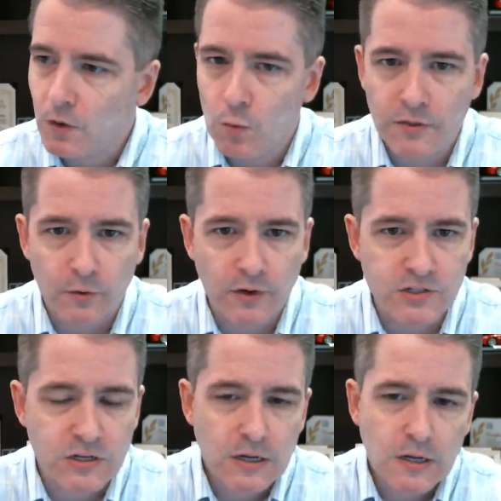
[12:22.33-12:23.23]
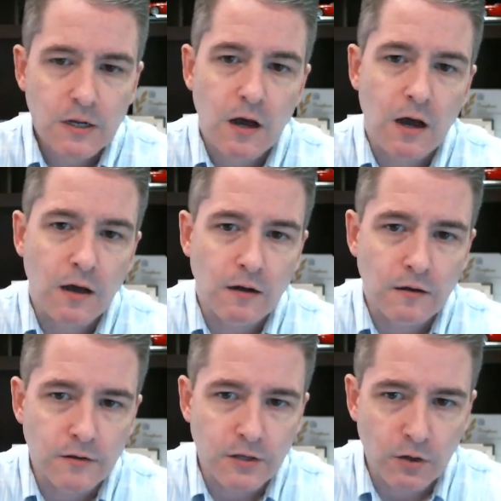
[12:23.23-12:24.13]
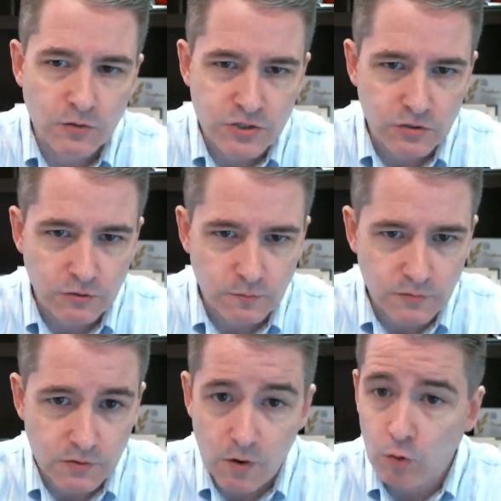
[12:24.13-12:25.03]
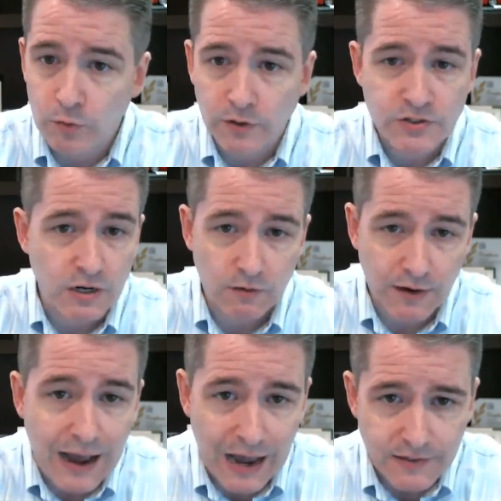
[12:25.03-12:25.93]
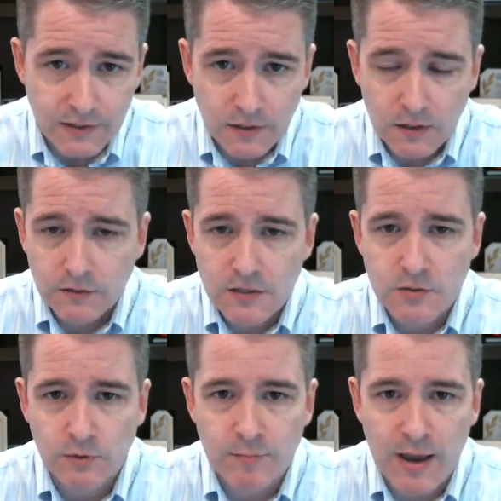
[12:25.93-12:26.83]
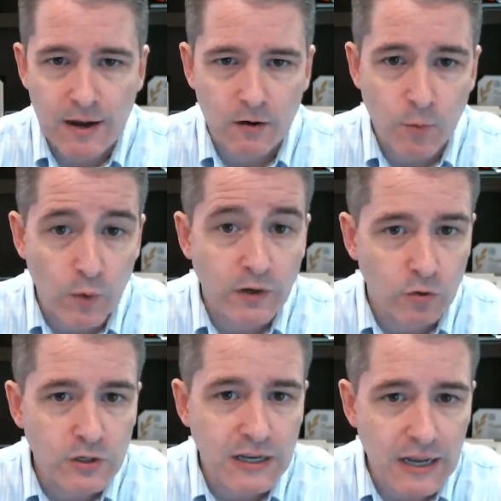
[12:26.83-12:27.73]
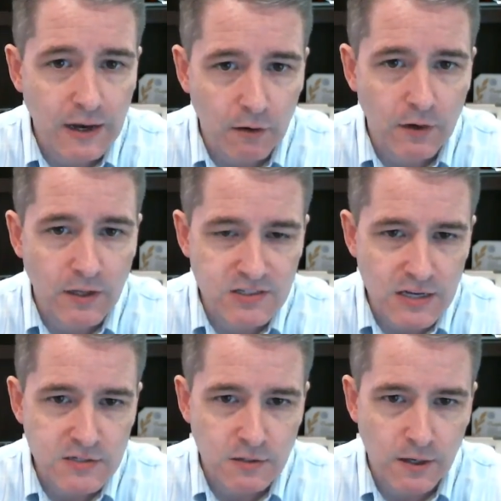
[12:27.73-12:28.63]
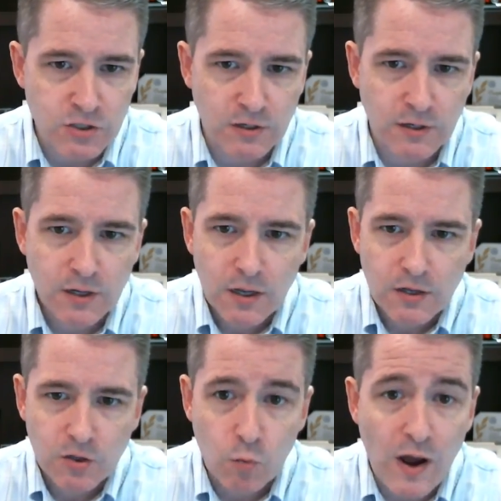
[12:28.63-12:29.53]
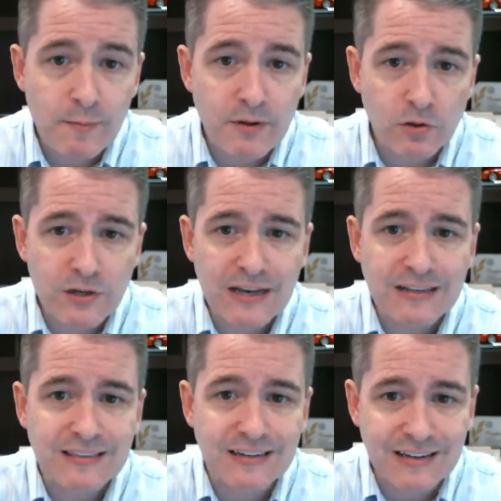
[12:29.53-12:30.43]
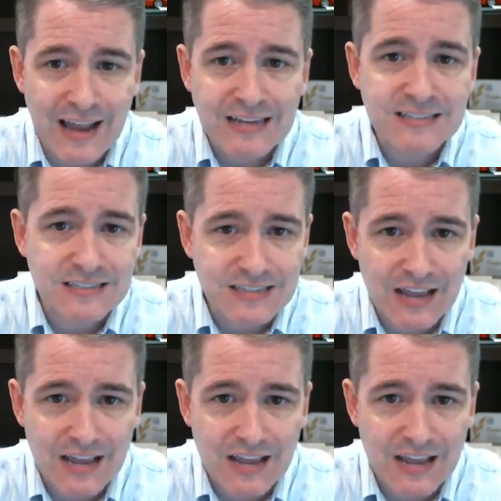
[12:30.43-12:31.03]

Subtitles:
whether it's, to own real estate or not, doesn't really matter. But when you're looking at area and site selection, you want to be looking at the next